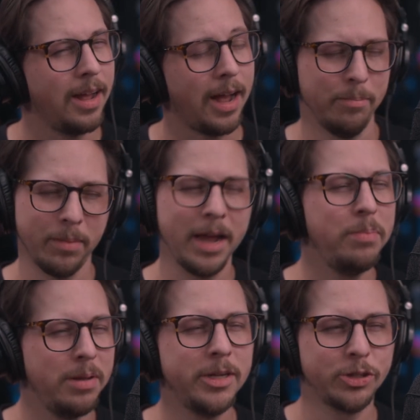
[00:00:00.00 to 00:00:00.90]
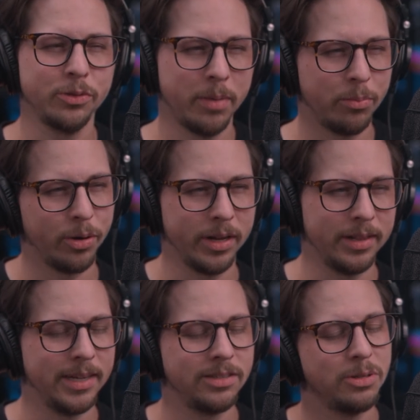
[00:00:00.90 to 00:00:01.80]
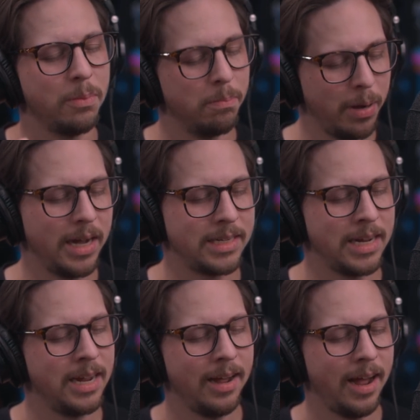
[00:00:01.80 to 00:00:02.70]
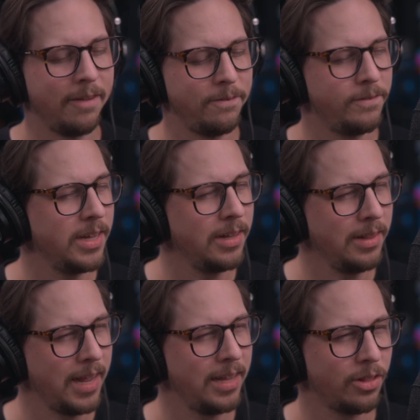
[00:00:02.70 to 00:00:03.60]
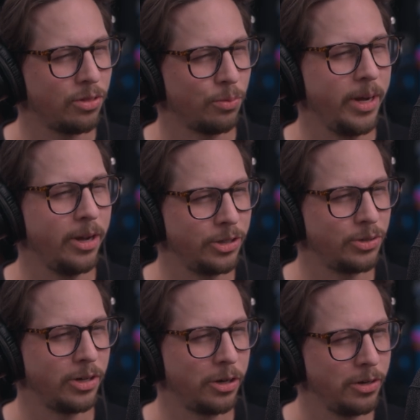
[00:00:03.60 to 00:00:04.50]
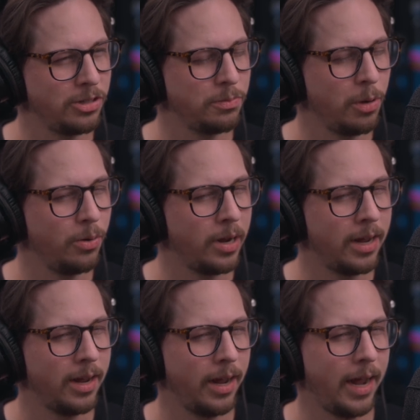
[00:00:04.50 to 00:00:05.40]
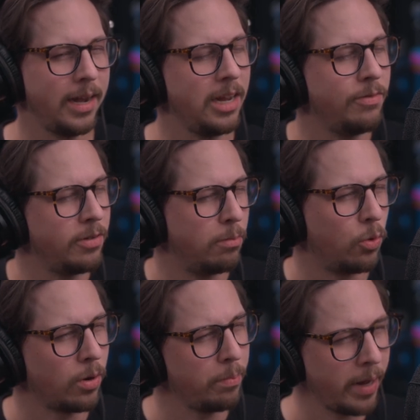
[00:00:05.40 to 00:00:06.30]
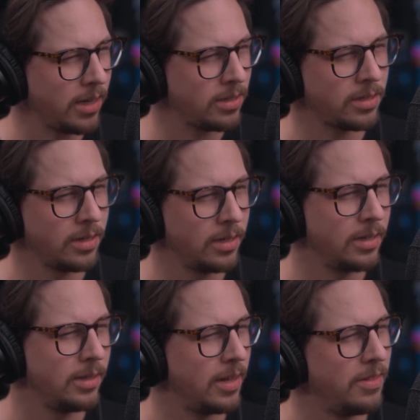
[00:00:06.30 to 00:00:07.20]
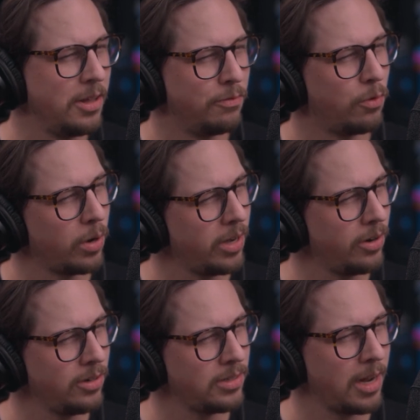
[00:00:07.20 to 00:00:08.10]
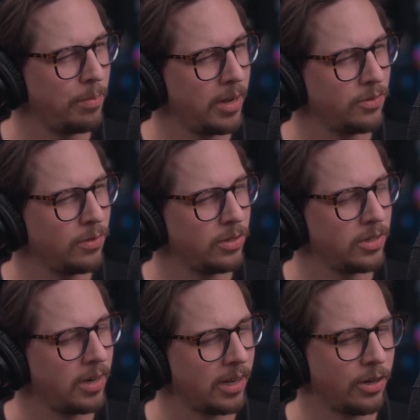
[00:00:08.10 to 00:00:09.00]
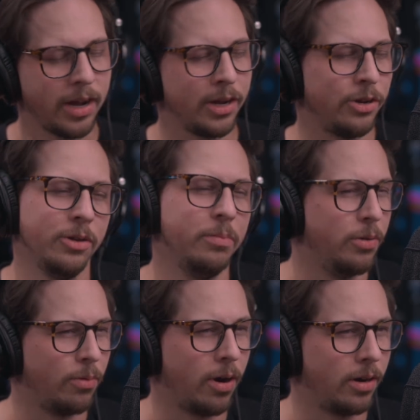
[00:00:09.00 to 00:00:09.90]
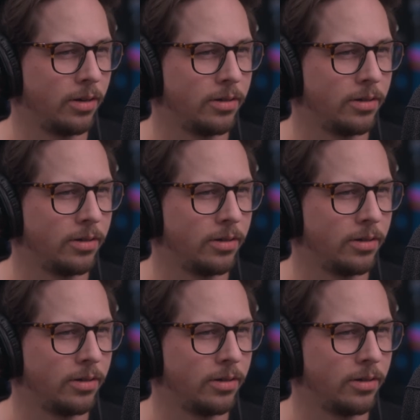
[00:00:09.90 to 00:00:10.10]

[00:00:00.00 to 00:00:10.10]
I might be misremembering this, but I feel like the 300 hertz mode had even more bass than the 40 hertz high pass filter. I could be wrong.